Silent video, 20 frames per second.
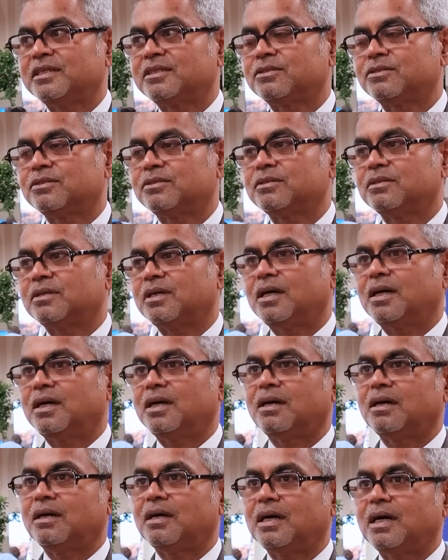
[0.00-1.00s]
to
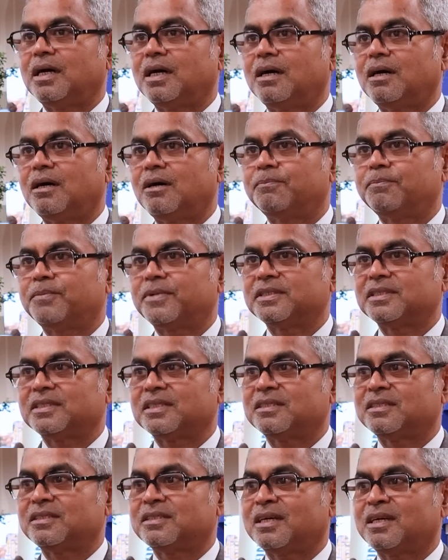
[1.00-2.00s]
our
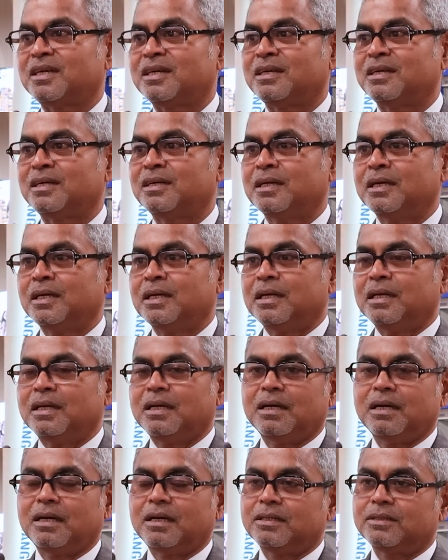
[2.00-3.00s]
President
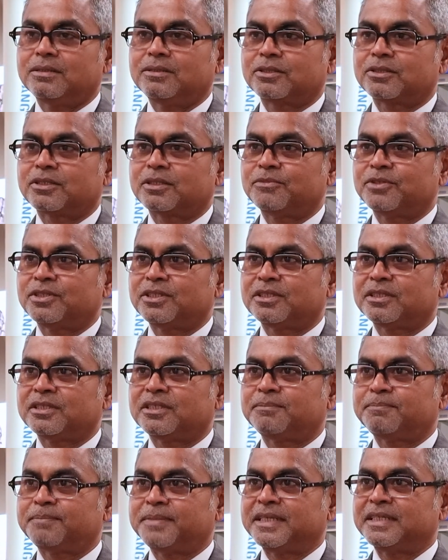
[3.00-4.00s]
Dr. Moises'
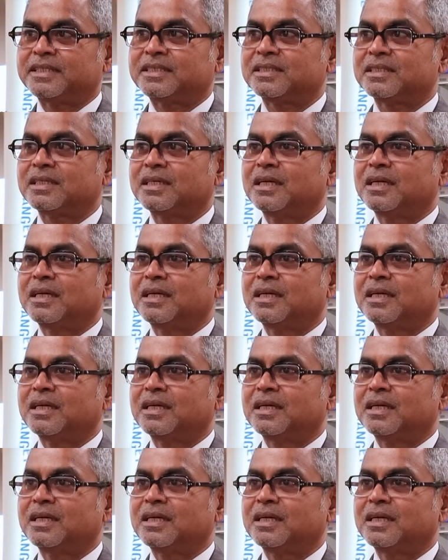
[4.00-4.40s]
speech,